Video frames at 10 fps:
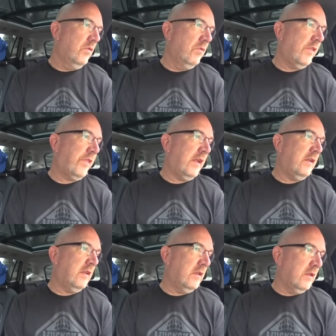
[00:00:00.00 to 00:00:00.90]
With a
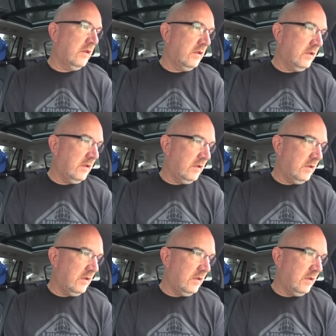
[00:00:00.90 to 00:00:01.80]

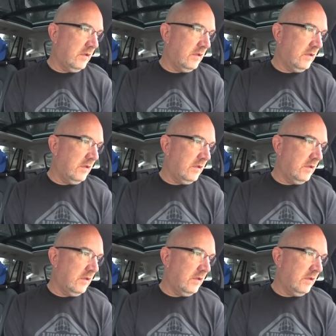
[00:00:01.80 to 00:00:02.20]
egger, okay.